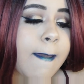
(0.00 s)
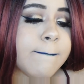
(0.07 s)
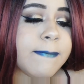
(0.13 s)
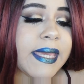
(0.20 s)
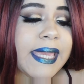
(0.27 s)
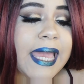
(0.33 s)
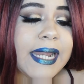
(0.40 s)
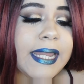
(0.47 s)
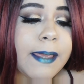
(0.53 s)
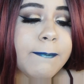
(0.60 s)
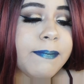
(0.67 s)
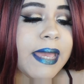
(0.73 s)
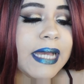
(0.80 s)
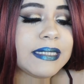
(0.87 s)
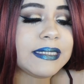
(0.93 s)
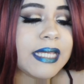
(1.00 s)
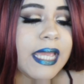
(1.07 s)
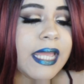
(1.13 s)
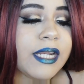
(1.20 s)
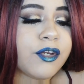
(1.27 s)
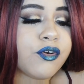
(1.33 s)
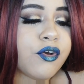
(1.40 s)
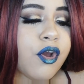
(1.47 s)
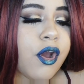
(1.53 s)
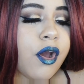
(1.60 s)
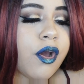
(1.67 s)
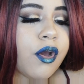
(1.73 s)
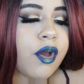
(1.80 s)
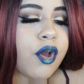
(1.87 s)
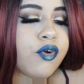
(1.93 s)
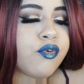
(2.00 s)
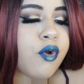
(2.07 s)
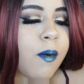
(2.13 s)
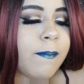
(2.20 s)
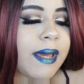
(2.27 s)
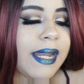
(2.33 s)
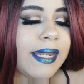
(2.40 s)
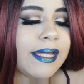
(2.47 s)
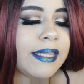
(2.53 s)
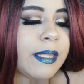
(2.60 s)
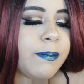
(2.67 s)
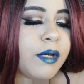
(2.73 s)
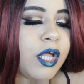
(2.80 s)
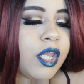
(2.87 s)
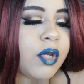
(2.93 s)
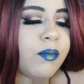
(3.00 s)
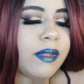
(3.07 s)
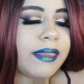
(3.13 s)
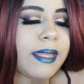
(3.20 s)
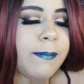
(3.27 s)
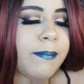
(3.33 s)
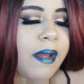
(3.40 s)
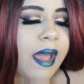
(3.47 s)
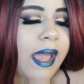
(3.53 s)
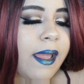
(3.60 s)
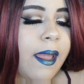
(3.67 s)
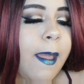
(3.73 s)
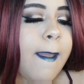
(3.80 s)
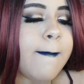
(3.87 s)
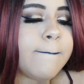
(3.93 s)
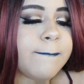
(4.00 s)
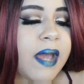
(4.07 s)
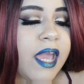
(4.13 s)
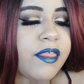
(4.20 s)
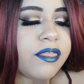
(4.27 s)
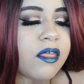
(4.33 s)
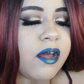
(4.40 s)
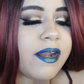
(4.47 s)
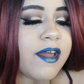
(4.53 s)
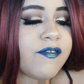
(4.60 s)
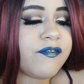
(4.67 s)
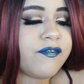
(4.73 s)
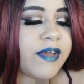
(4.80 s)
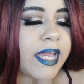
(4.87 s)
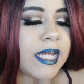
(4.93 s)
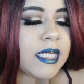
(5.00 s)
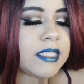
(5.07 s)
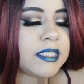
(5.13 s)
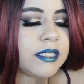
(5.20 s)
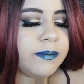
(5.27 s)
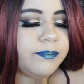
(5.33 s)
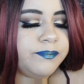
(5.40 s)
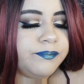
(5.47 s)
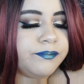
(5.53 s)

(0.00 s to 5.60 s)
Make an impact in ch chromatic lip color with a py Python effect.